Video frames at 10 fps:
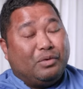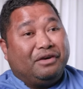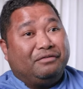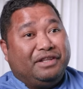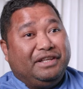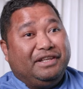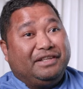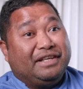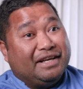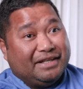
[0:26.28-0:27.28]
one of the
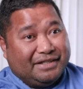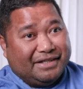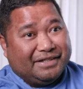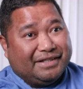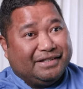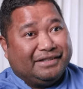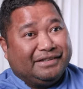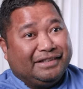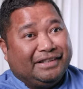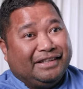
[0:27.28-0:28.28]
care assistants
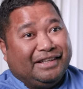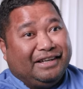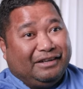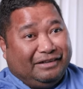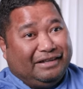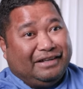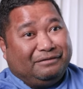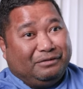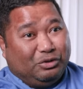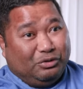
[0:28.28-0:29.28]

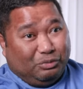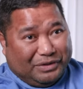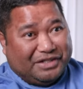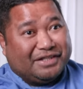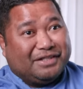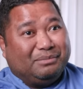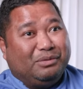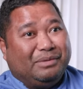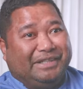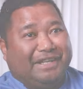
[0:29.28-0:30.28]
for Winchester
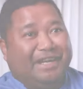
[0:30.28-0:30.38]
Bluebird